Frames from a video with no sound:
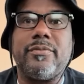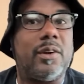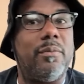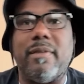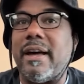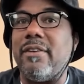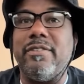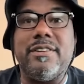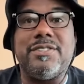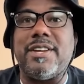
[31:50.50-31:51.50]
Don't matter if
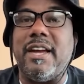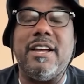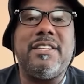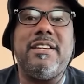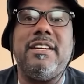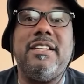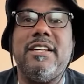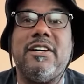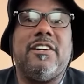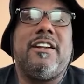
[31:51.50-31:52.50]
it's healthy
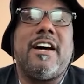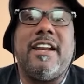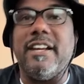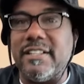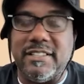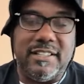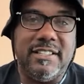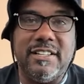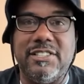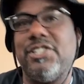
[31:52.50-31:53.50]
or not healthy.
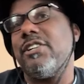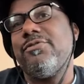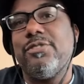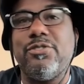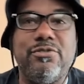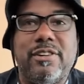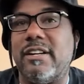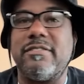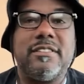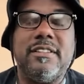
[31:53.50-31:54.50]
Junk food,
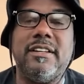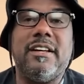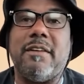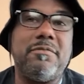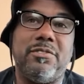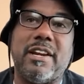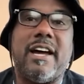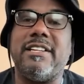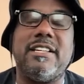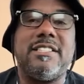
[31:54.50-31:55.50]
whatever. I'm going to
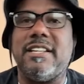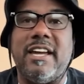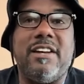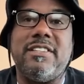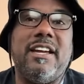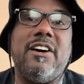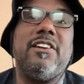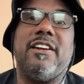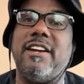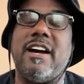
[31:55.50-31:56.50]
digest the healthy or
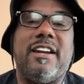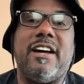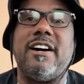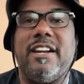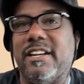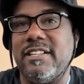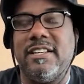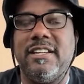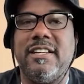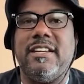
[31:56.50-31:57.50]
the non-healthy
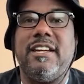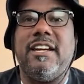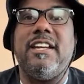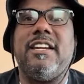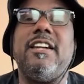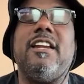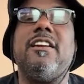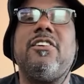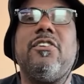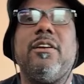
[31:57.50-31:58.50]
in the, in the
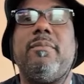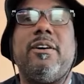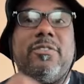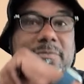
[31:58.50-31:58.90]
toilet bowl.